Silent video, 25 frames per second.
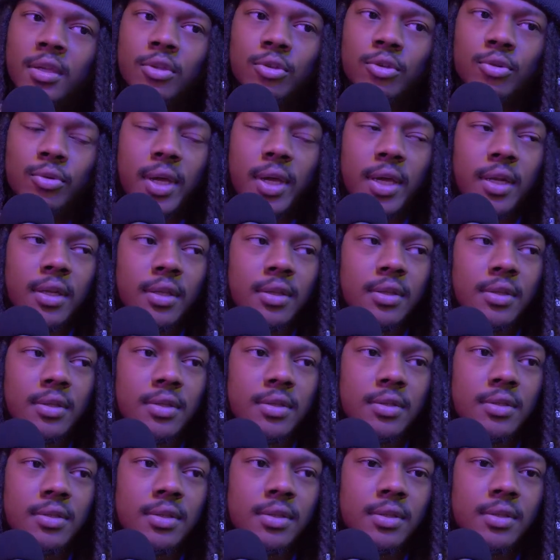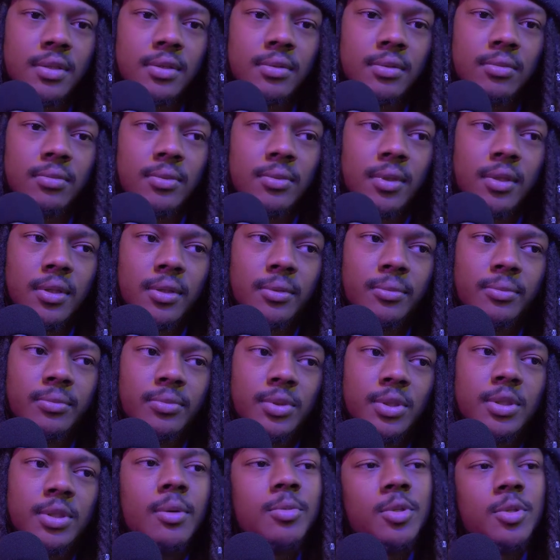Granted, the
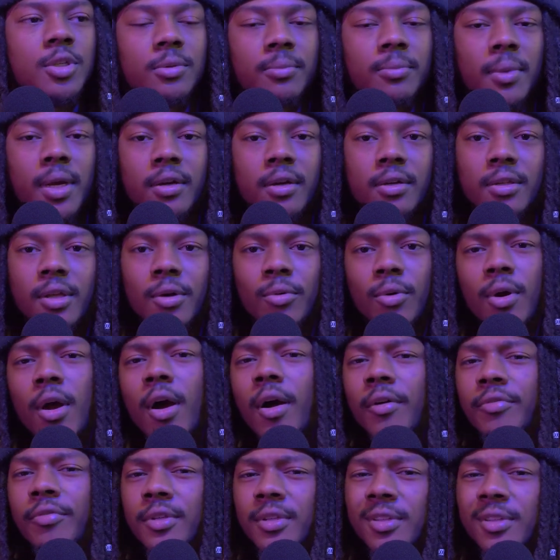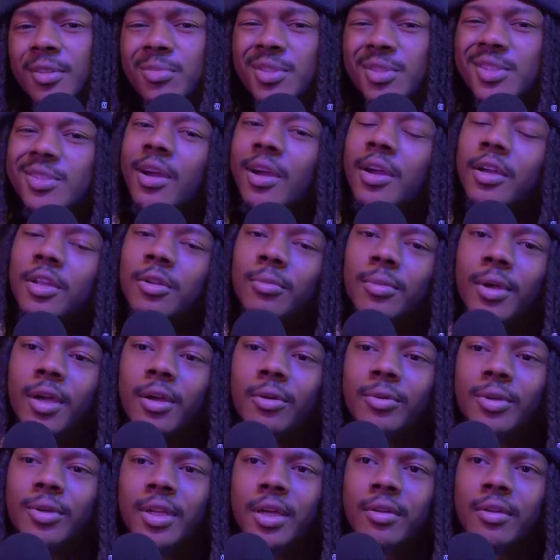subject matter that we're often going to be talking about,
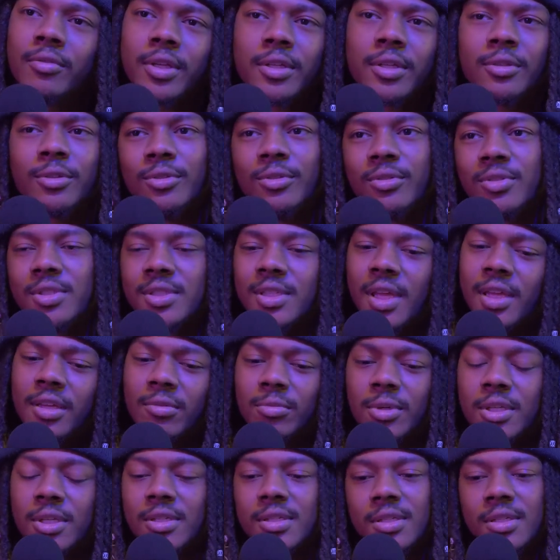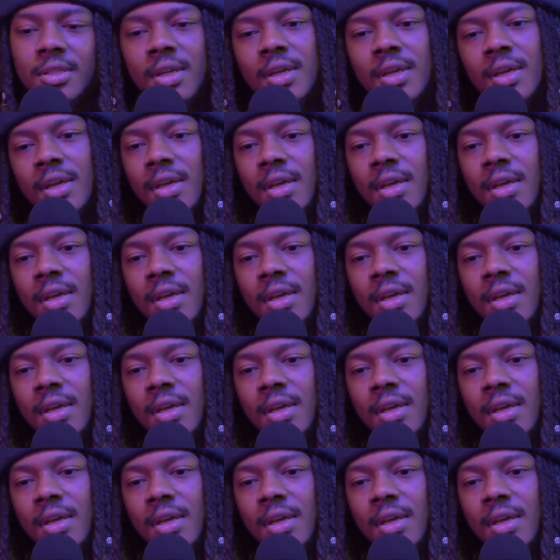we're going to have like little segments